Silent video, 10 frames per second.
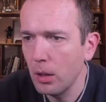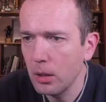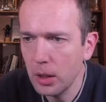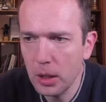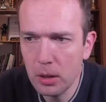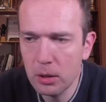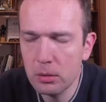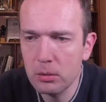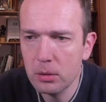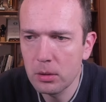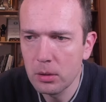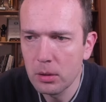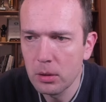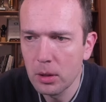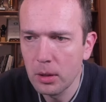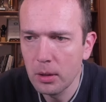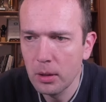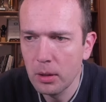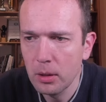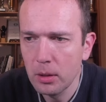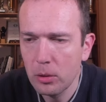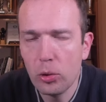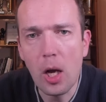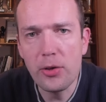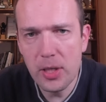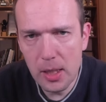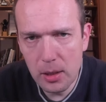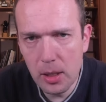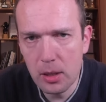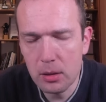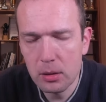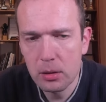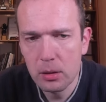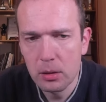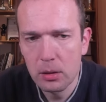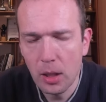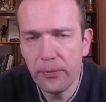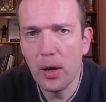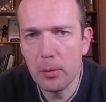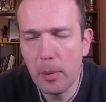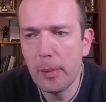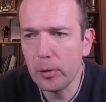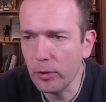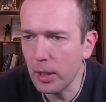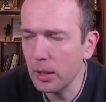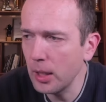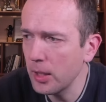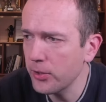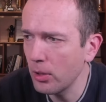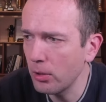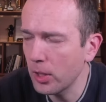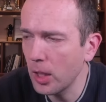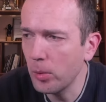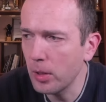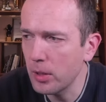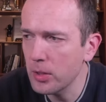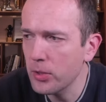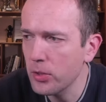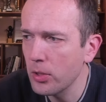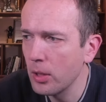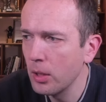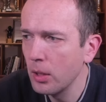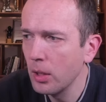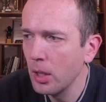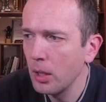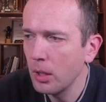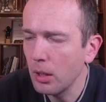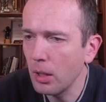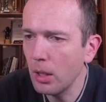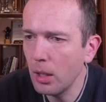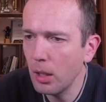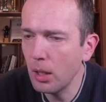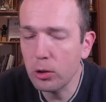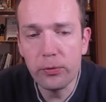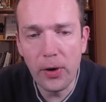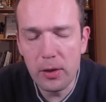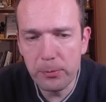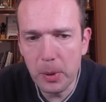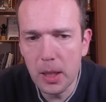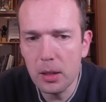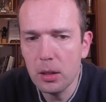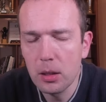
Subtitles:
in 2018, if I remember correctly. So he was a good friend of mine,